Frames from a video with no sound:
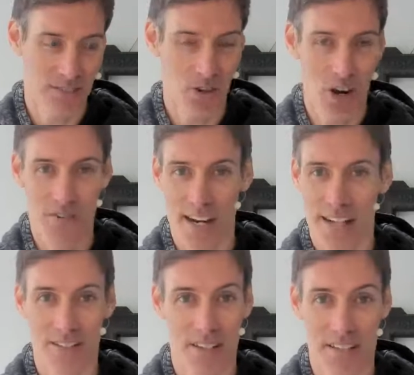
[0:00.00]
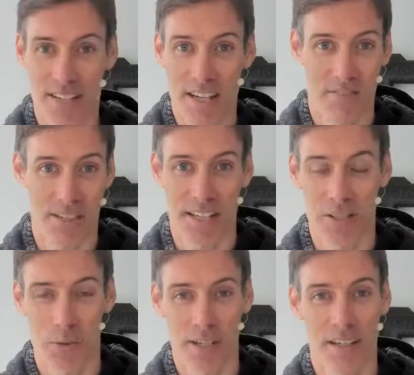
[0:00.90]
Rather than exercising 7 days
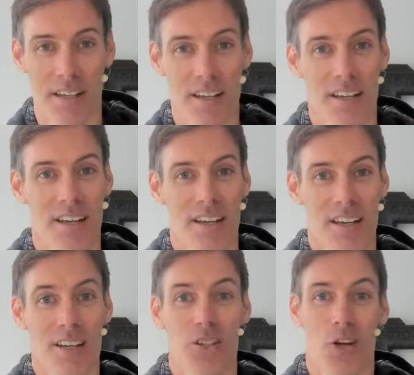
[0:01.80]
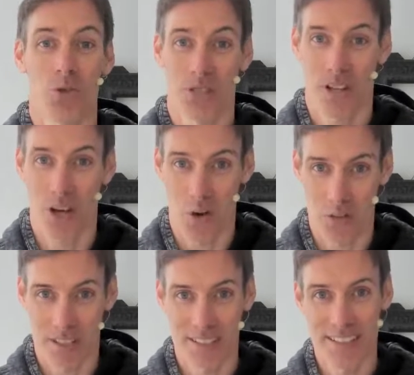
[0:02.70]
a week, go slow,
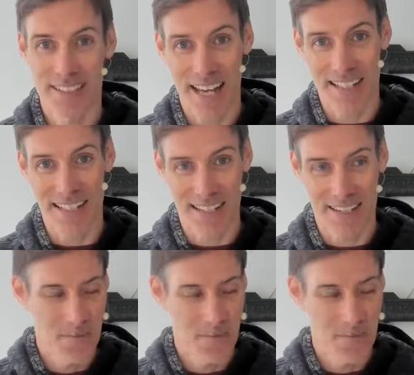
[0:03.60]
steady.